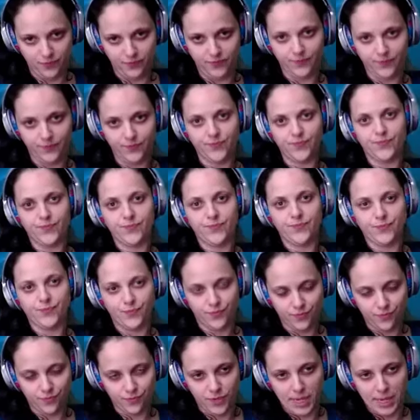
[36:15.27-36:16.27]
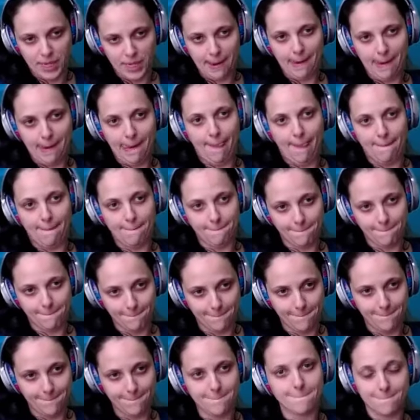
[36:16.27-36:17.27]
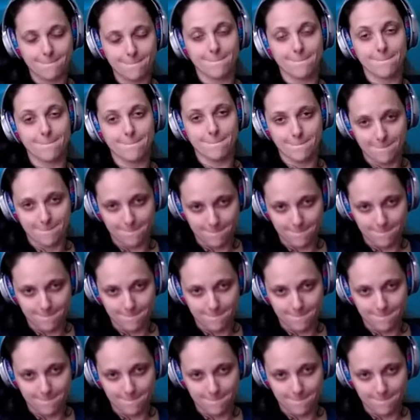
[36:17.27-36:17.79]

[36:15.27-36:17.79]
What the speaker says: The tyranny of the urgent still exists, and